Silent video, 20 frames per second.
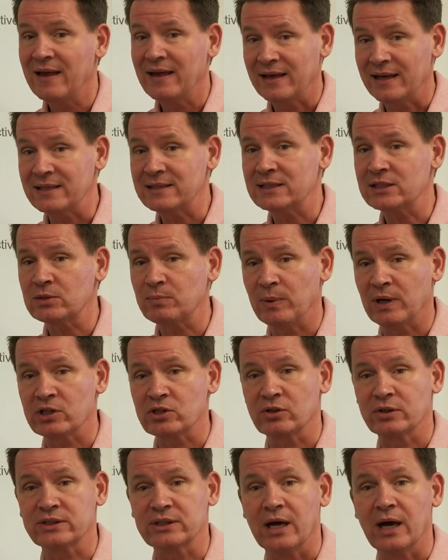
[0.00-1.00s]
It's a
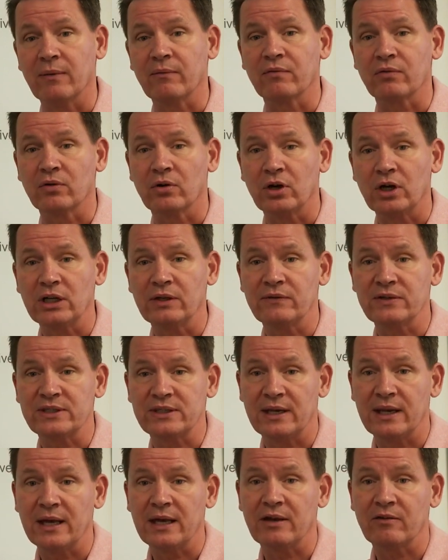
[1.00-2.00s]
special time for all of us
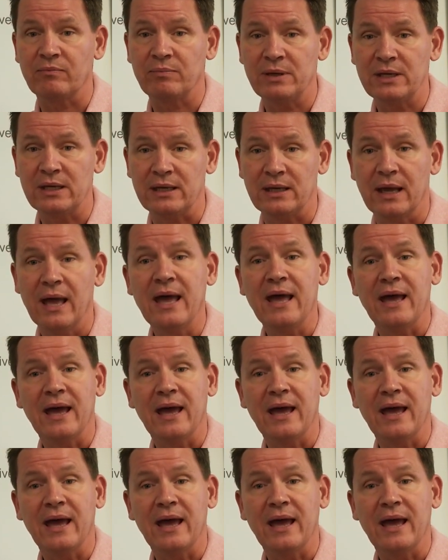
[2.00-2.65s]
at AFP,